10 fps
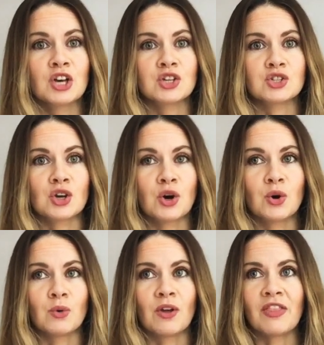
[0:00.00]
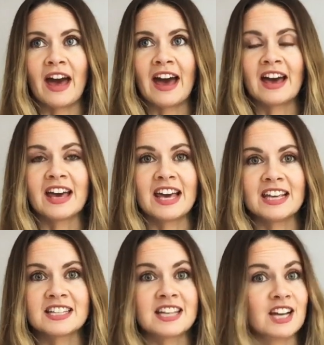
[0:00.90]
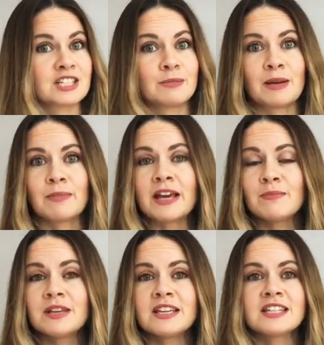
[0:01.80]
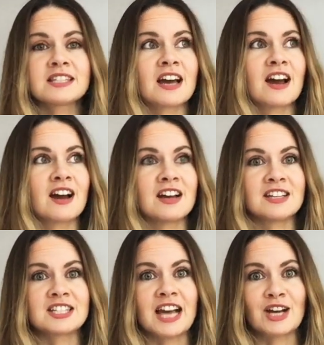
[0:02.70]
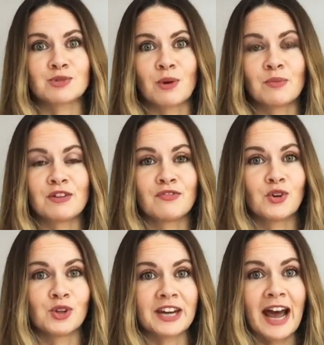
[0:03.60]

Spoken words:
So there is sex to make babies, there is sex when we've fallen